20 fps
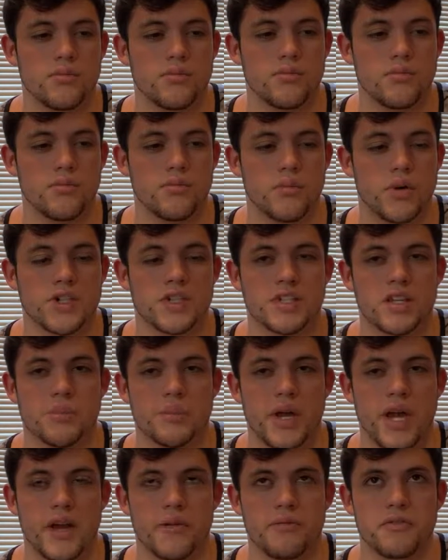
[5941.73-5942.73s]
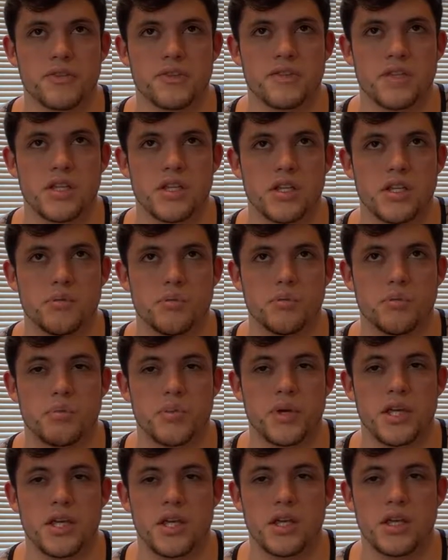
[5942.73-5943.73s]
Mustang MAF is the
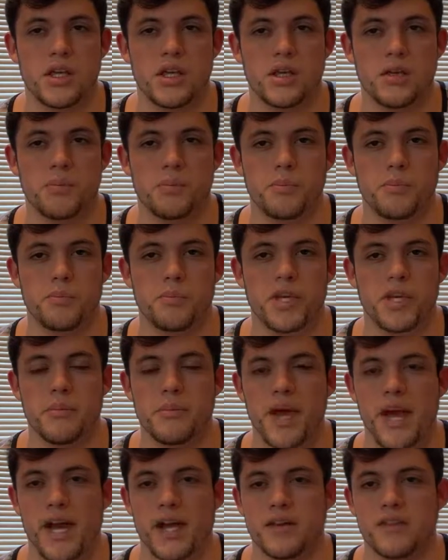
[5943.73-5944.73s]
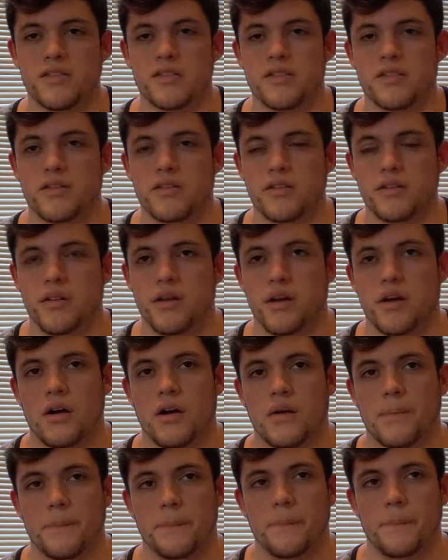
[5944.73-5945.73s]
PMAS
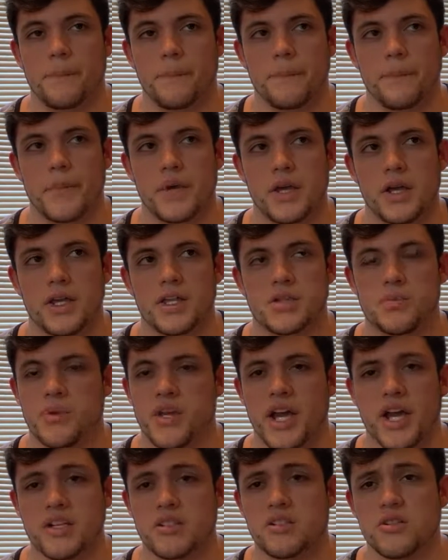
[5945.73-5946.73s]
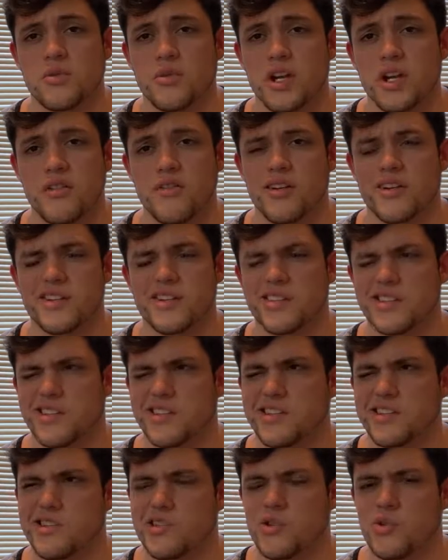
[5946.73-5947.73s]
HPX or whatever. It's like
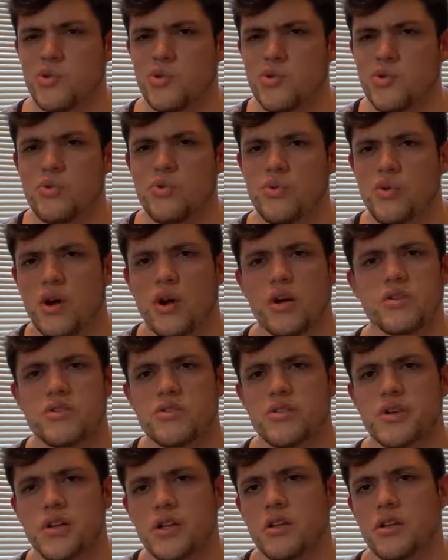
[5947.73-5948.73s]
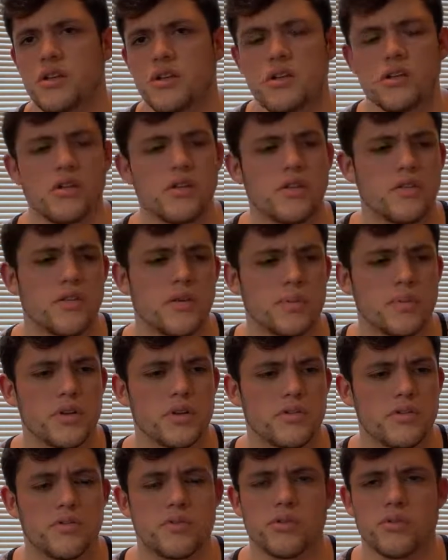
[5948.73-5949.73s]
200 or something,
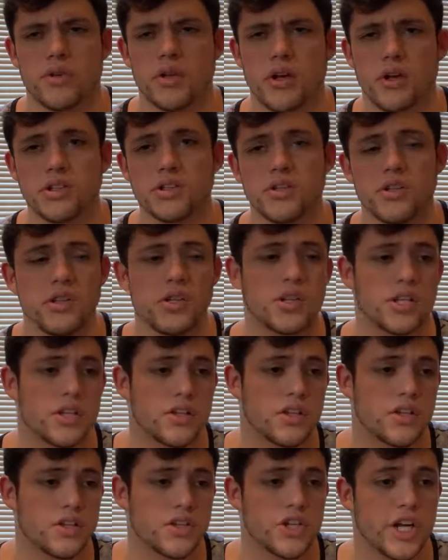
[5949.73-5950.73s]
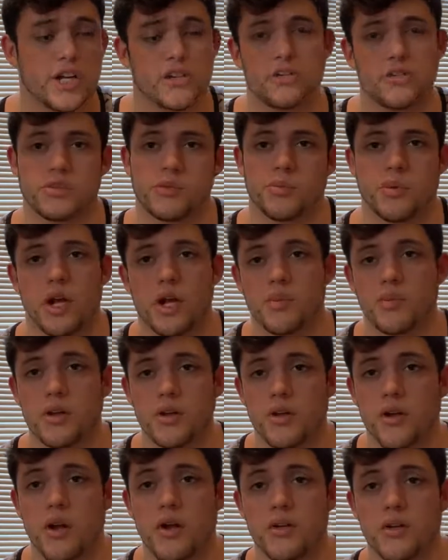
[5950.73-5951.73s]
300, and then the injectors are probably
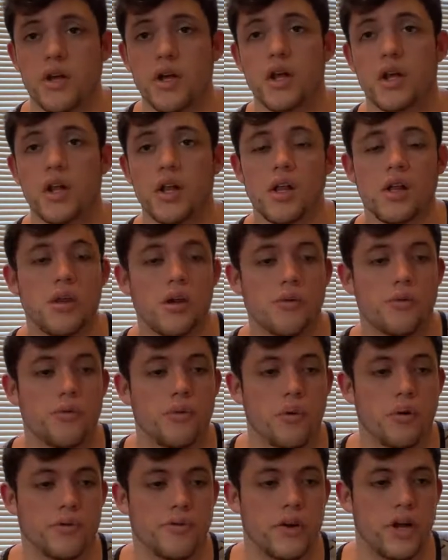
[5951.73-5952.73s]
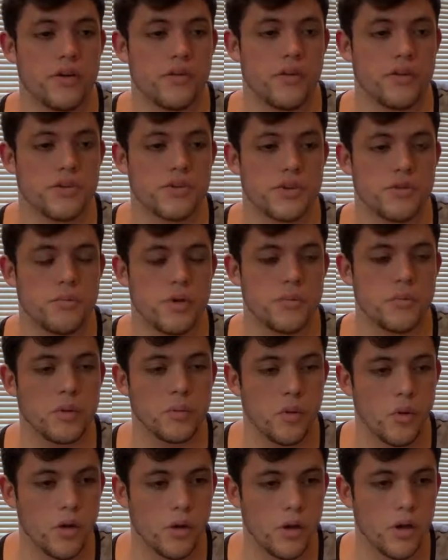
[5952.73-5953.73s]
around 400 or 500, maybe
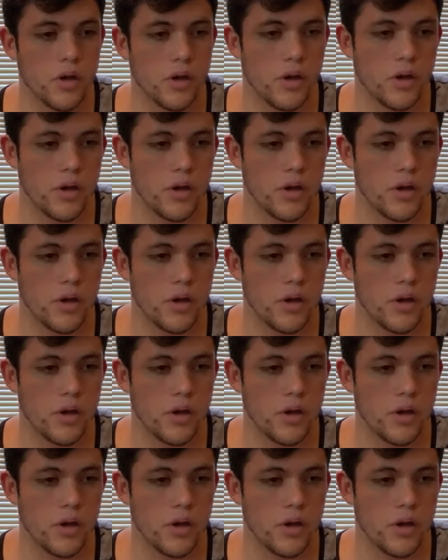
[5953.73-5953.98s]
more.